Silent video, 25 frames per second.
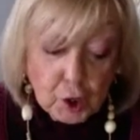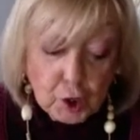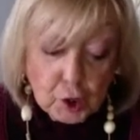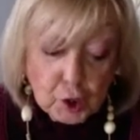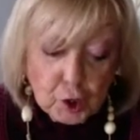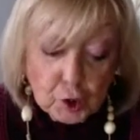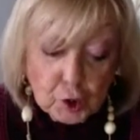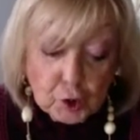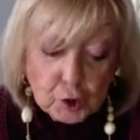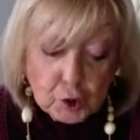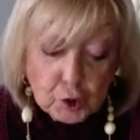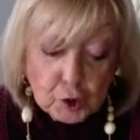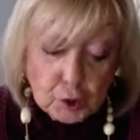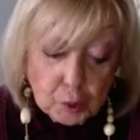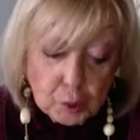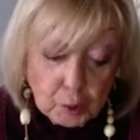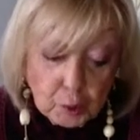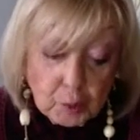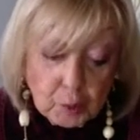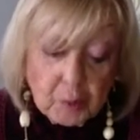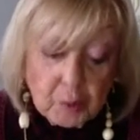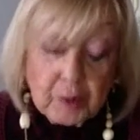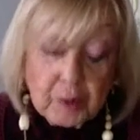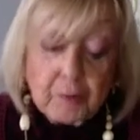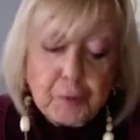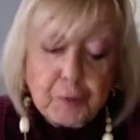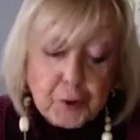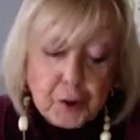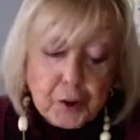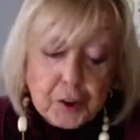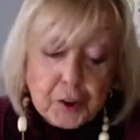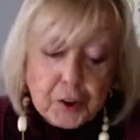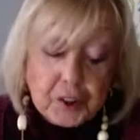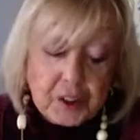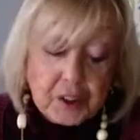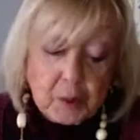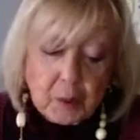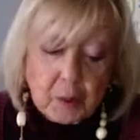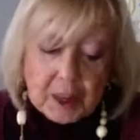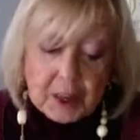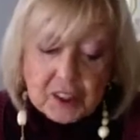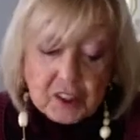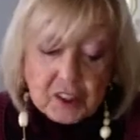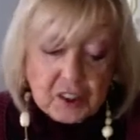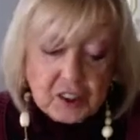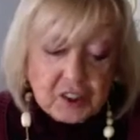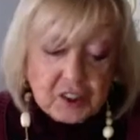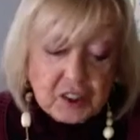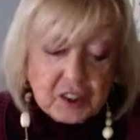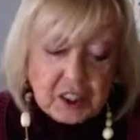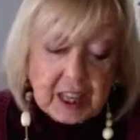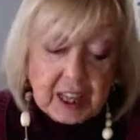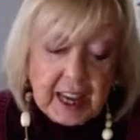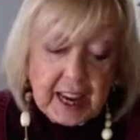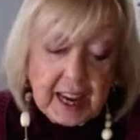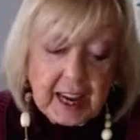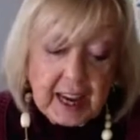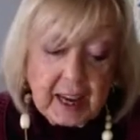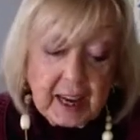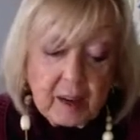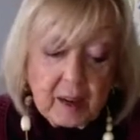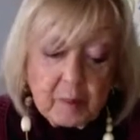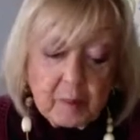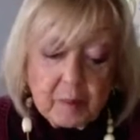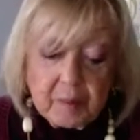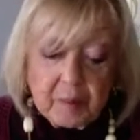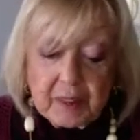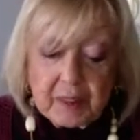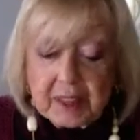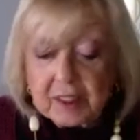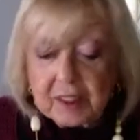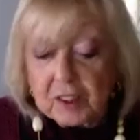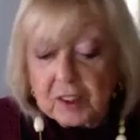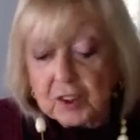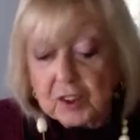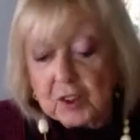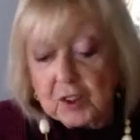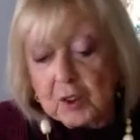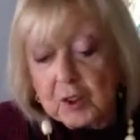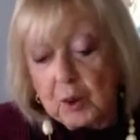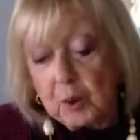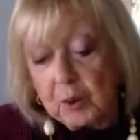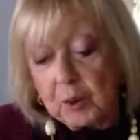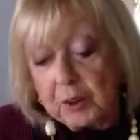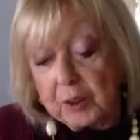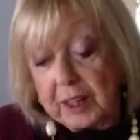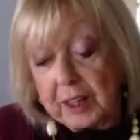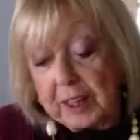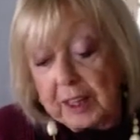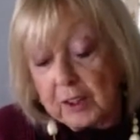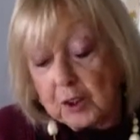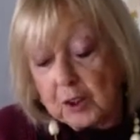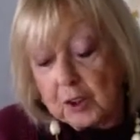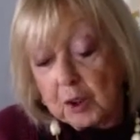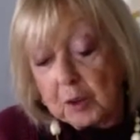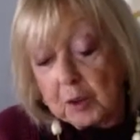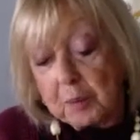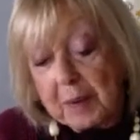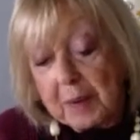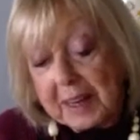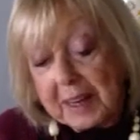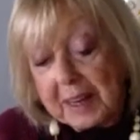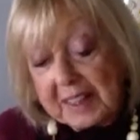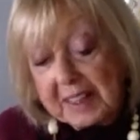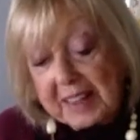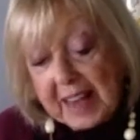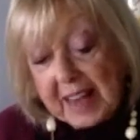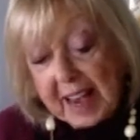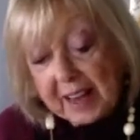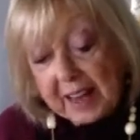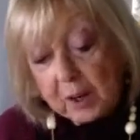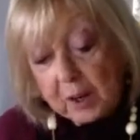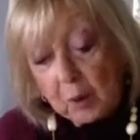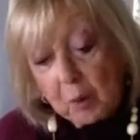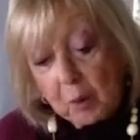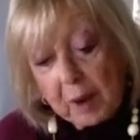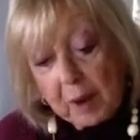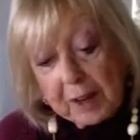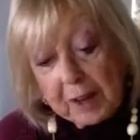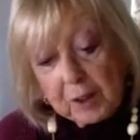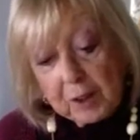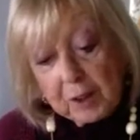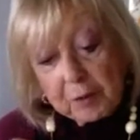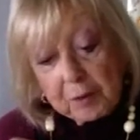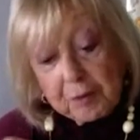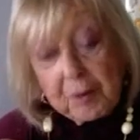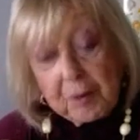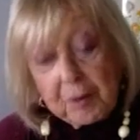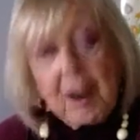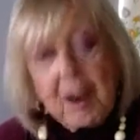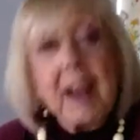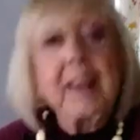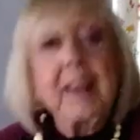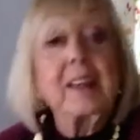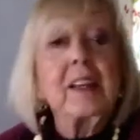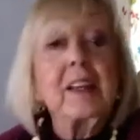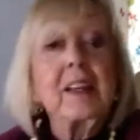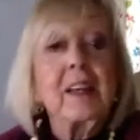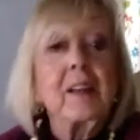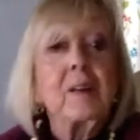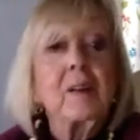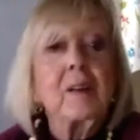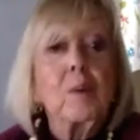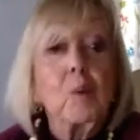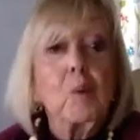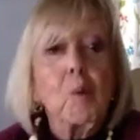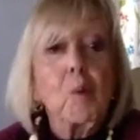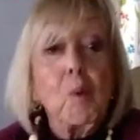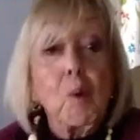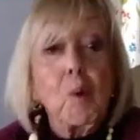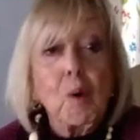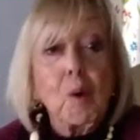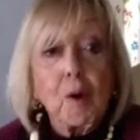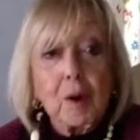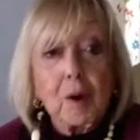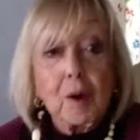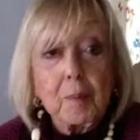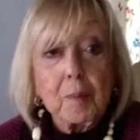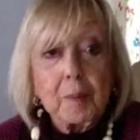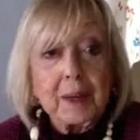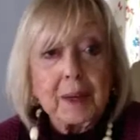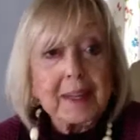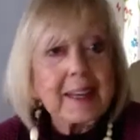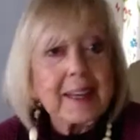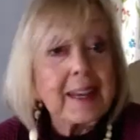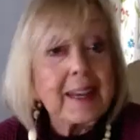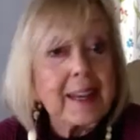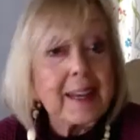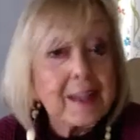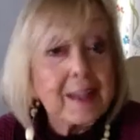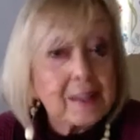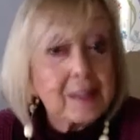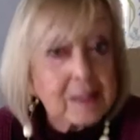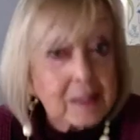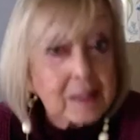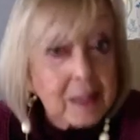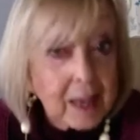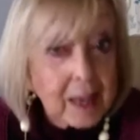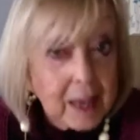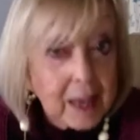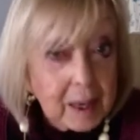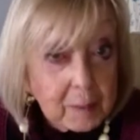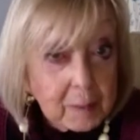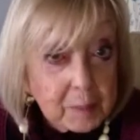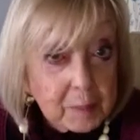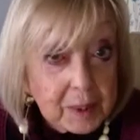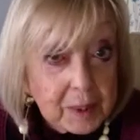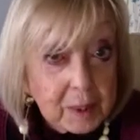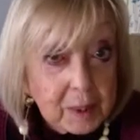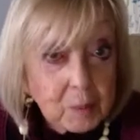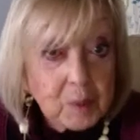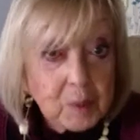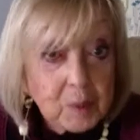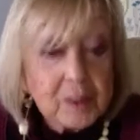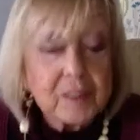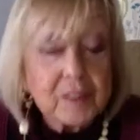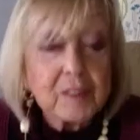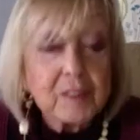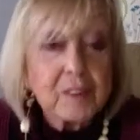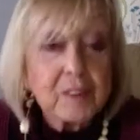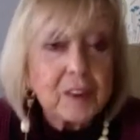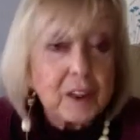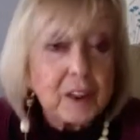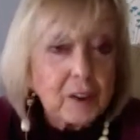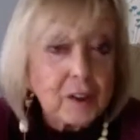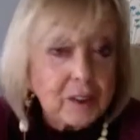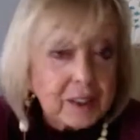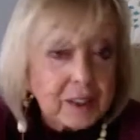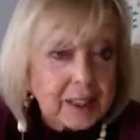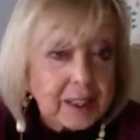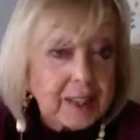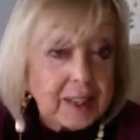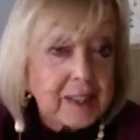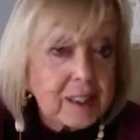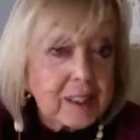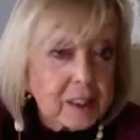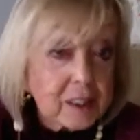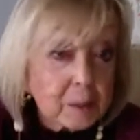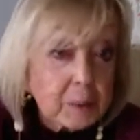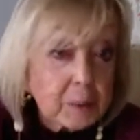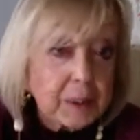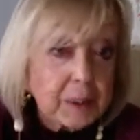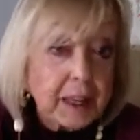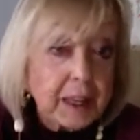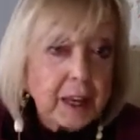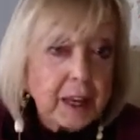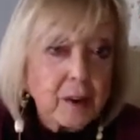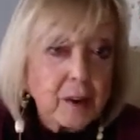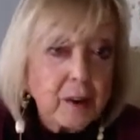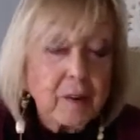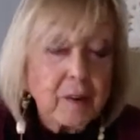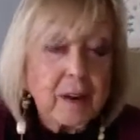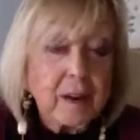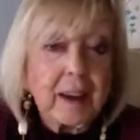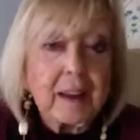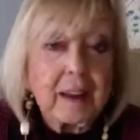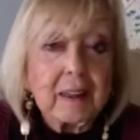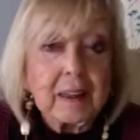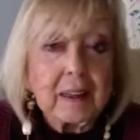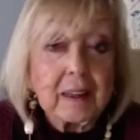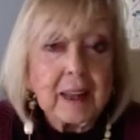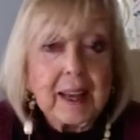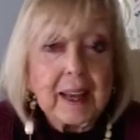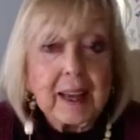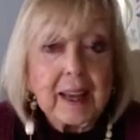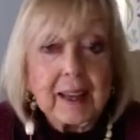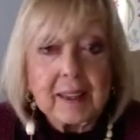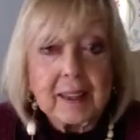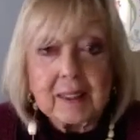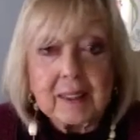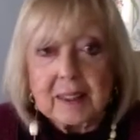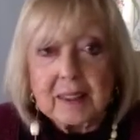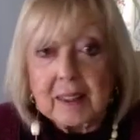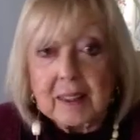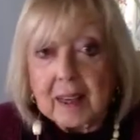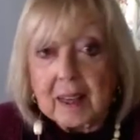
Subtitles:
Soon, first the Russians came, they took my dad away to fight in the war, but he escaped. He was a very good tennis player, and